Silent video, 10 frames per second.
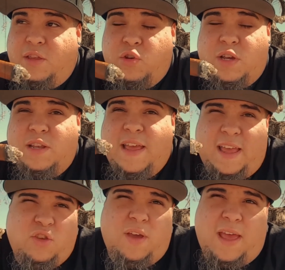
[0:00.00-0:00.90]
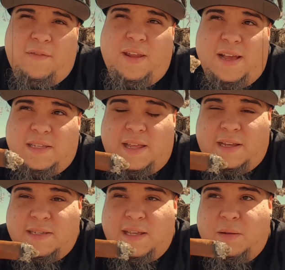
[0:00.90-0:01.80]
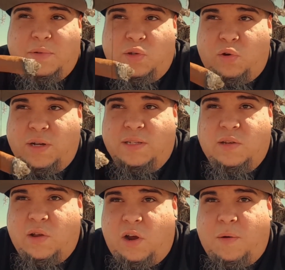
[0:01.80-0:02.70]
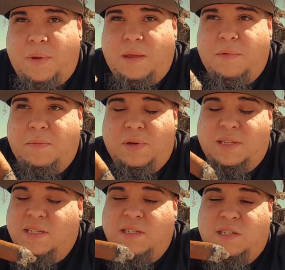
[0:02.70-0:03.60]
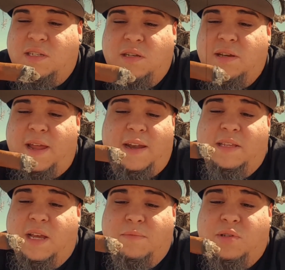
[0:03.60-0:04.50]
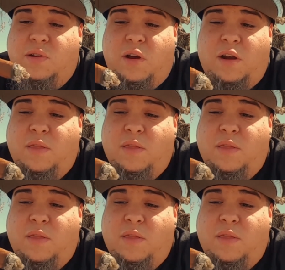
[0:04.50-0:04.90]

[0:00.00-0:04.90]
you could have it as like a celebratory cigar maybe, but this is just a good anytime cigar.